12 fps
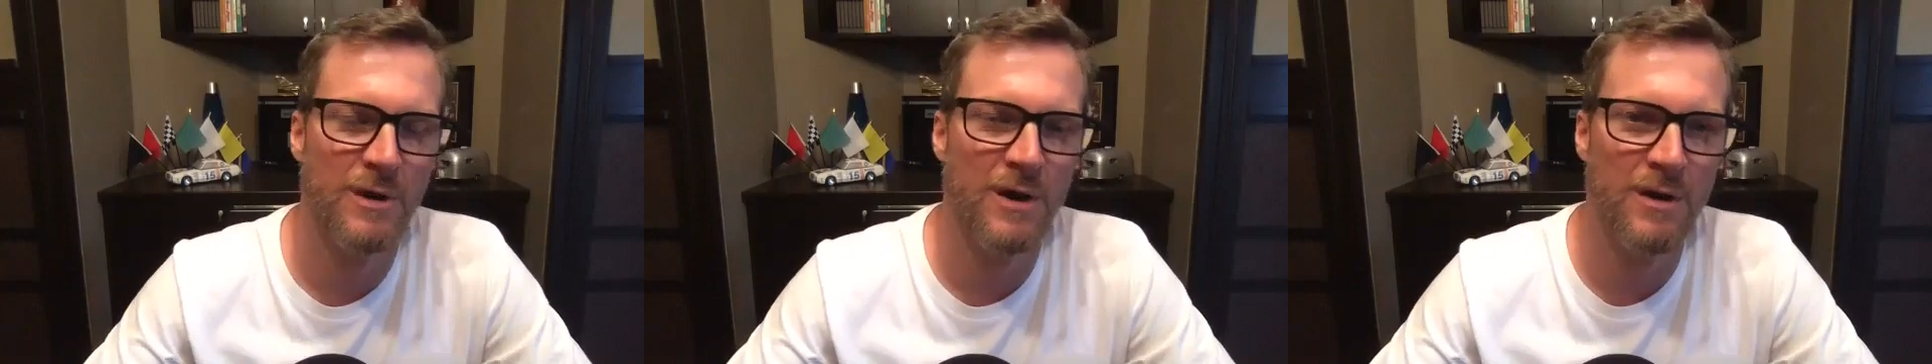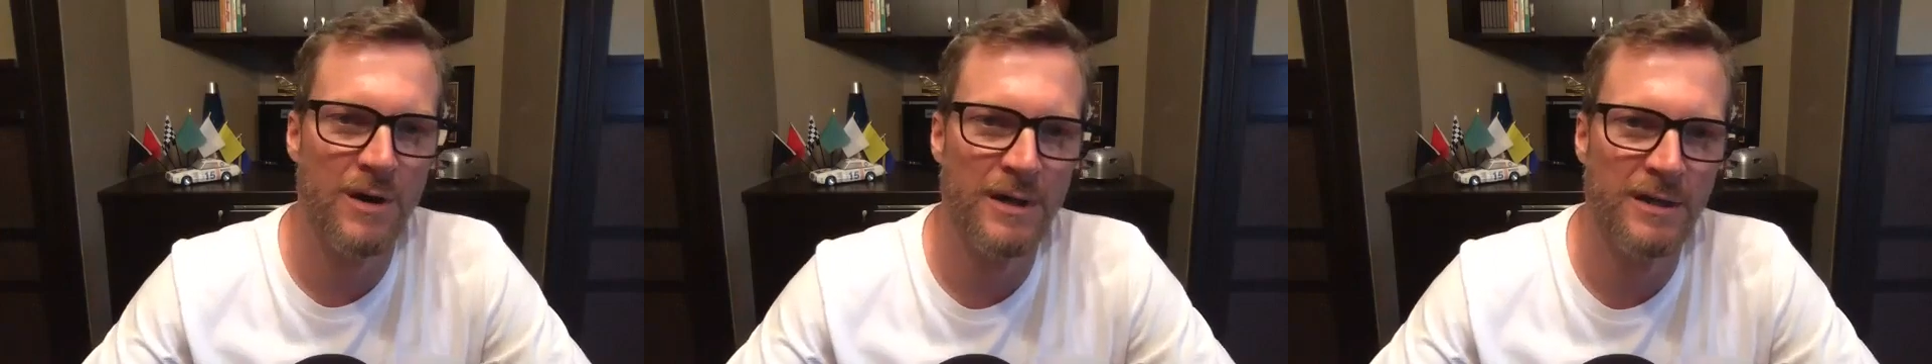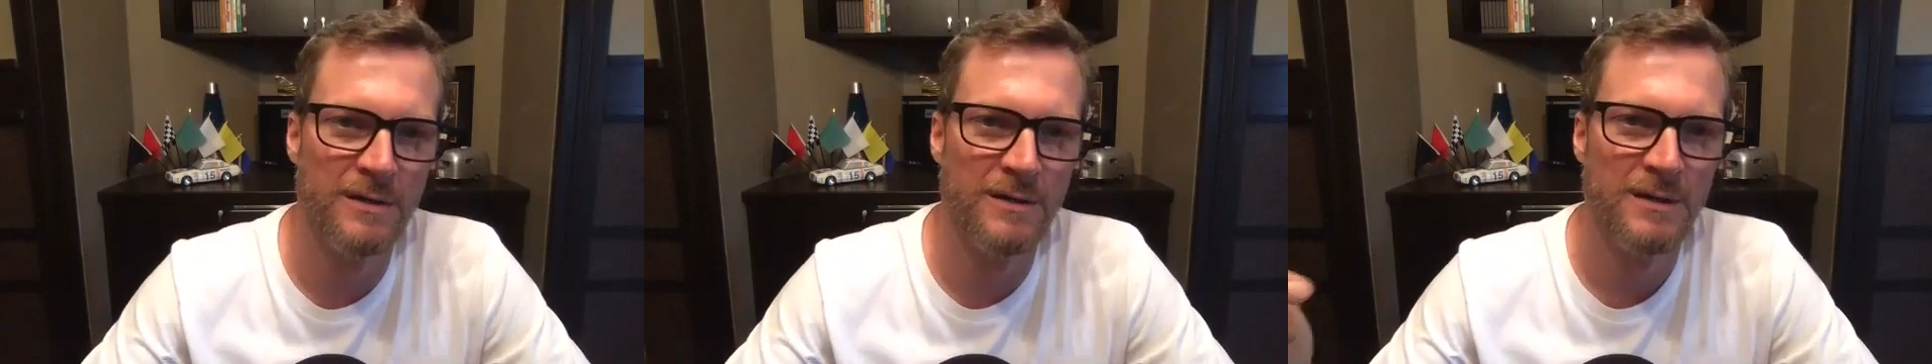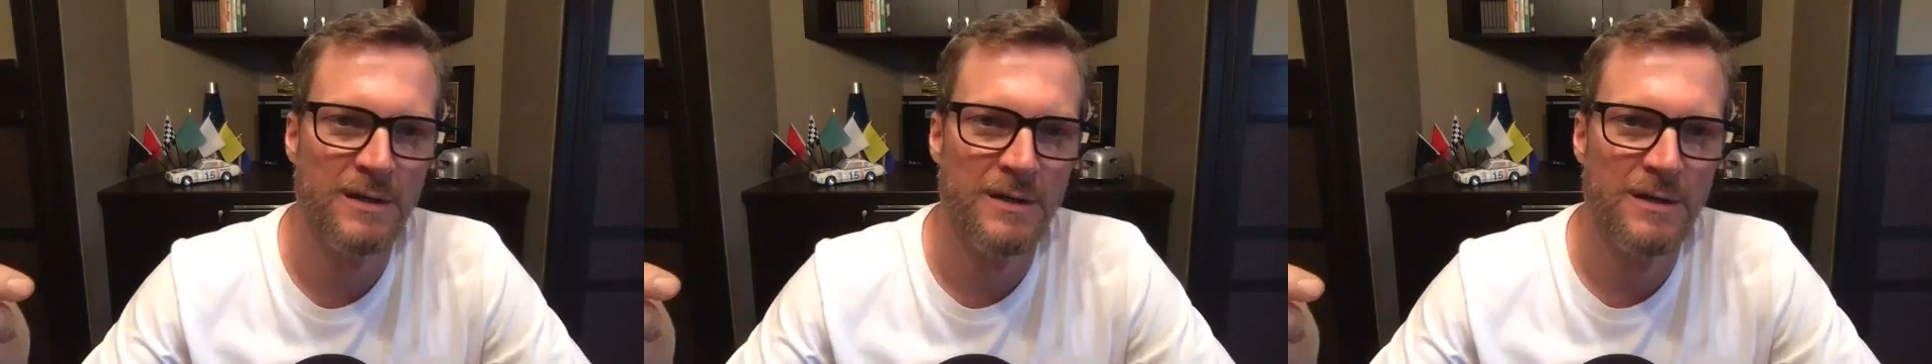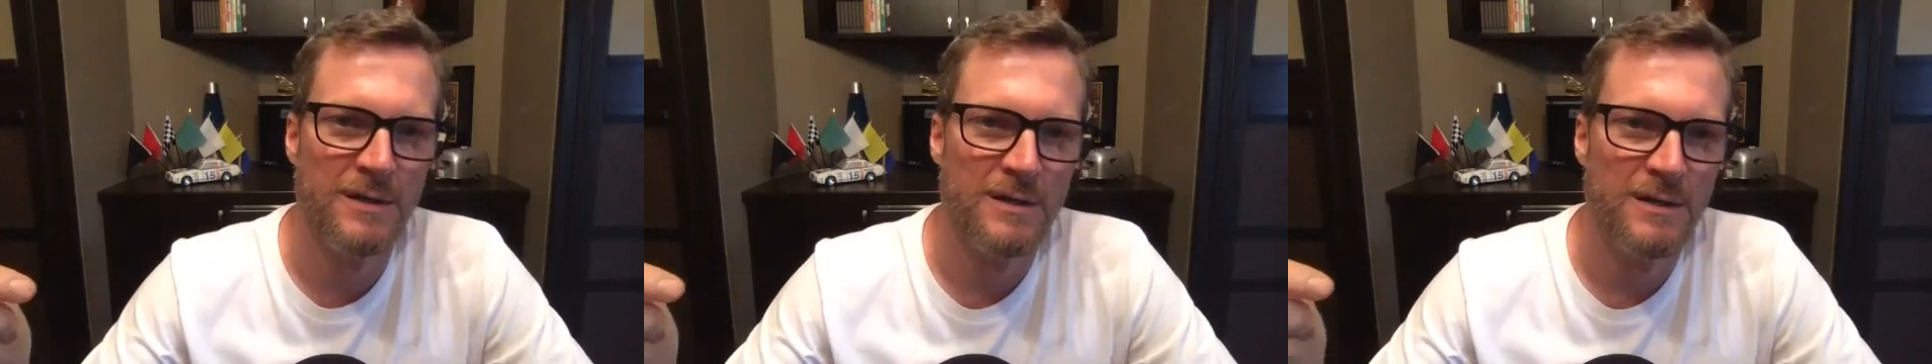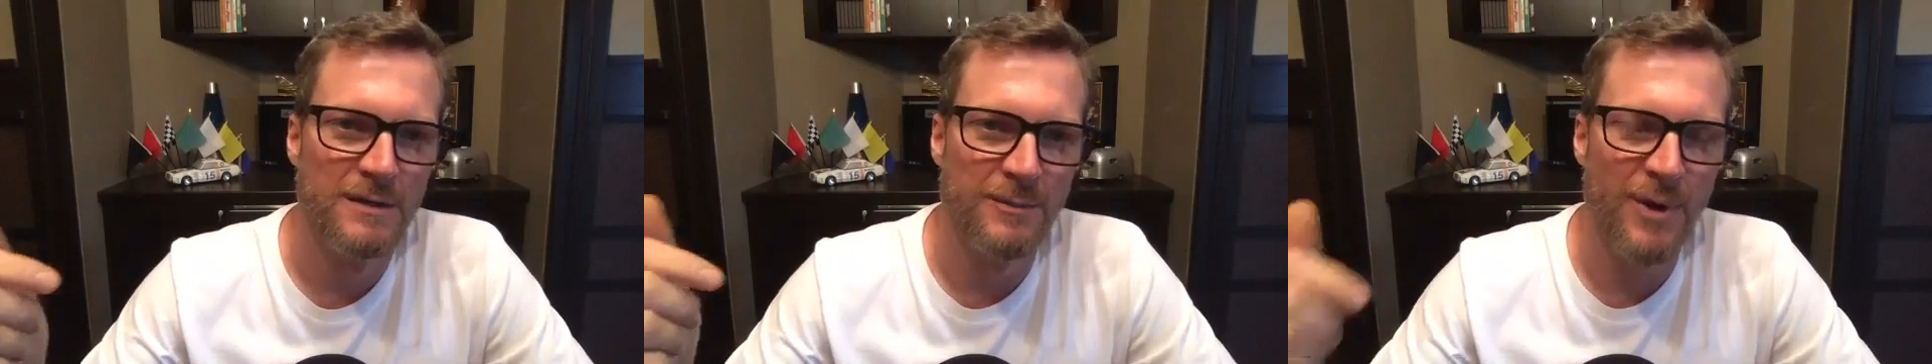on
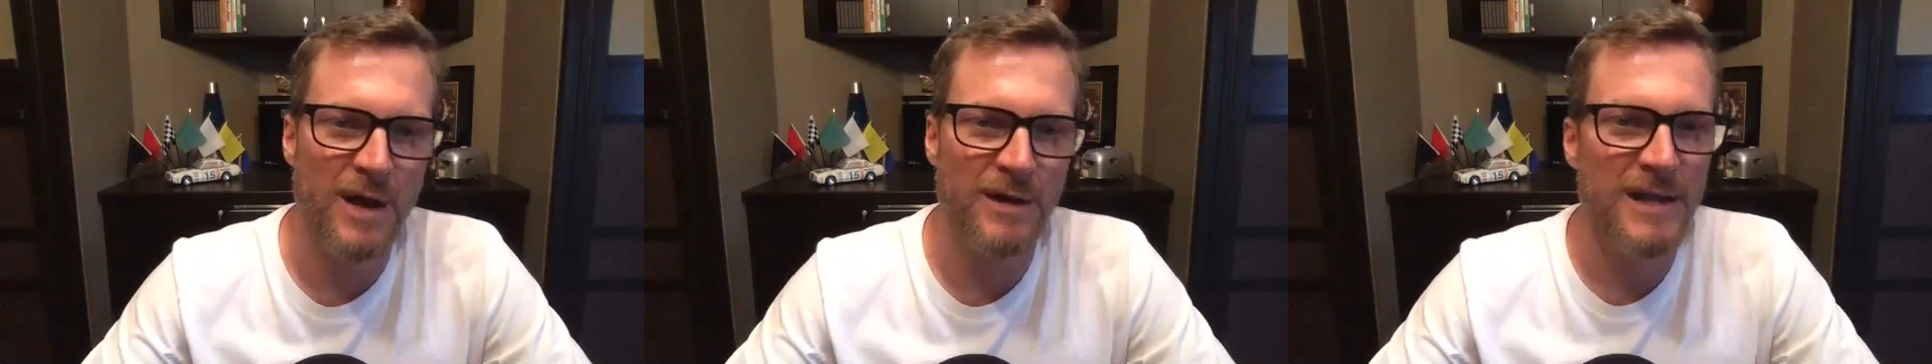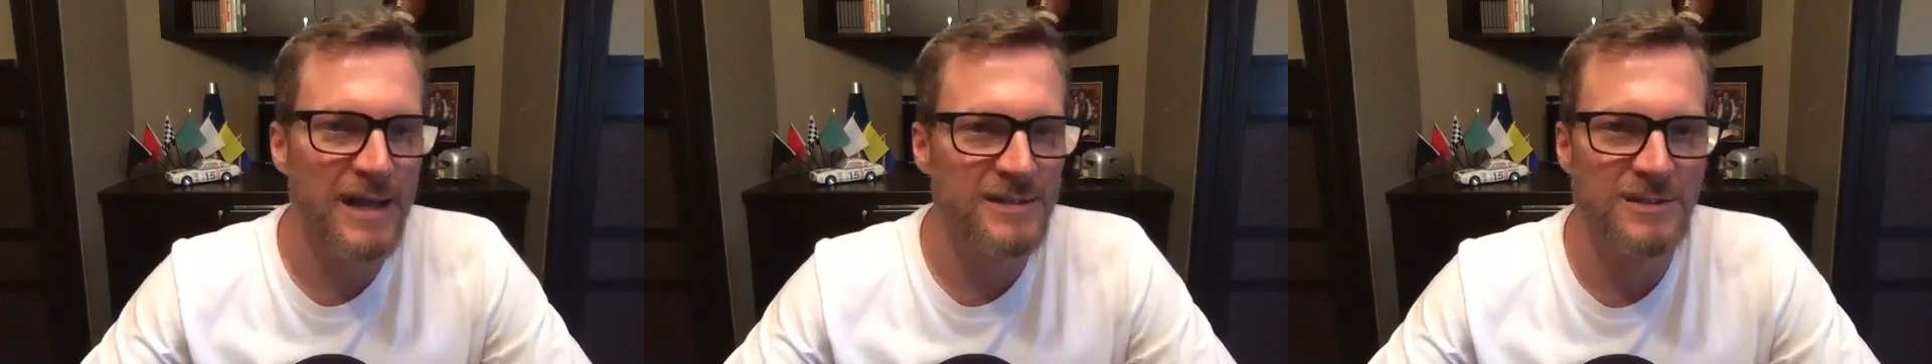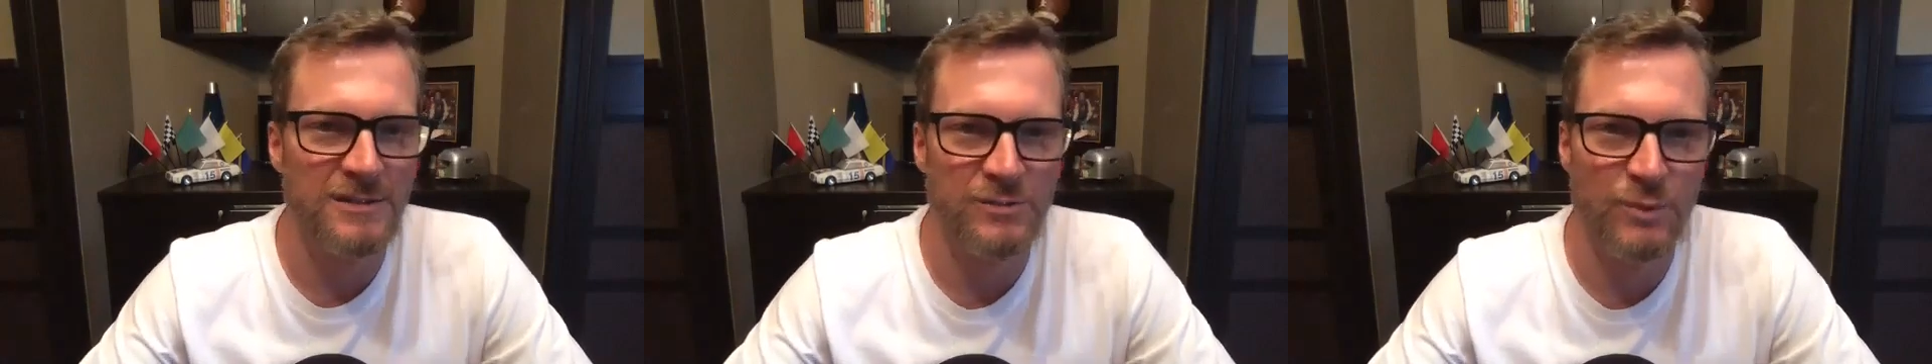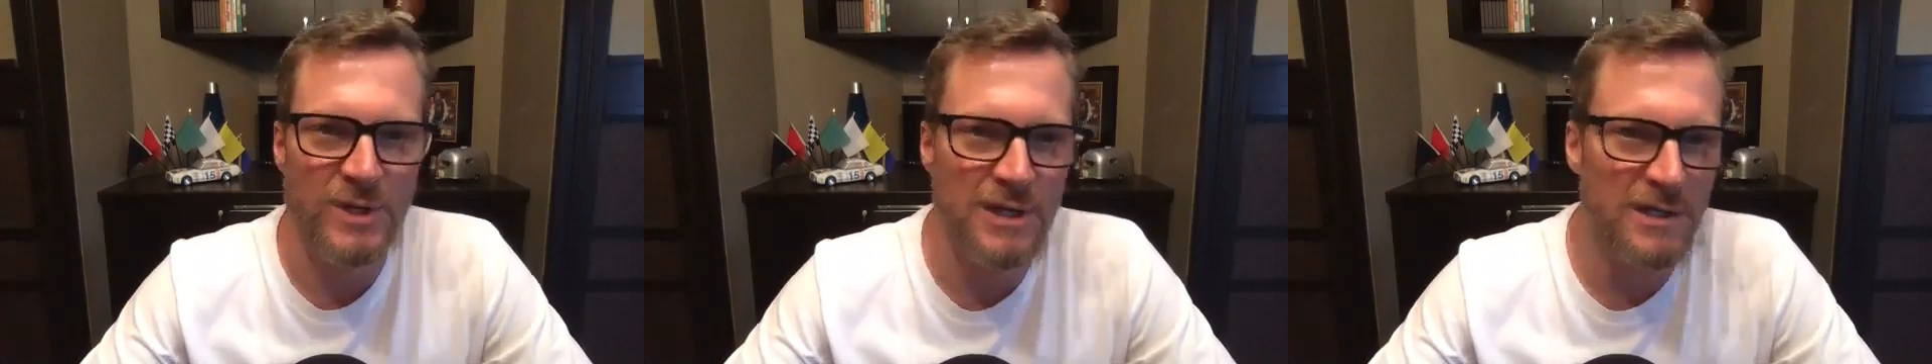the podcast this week,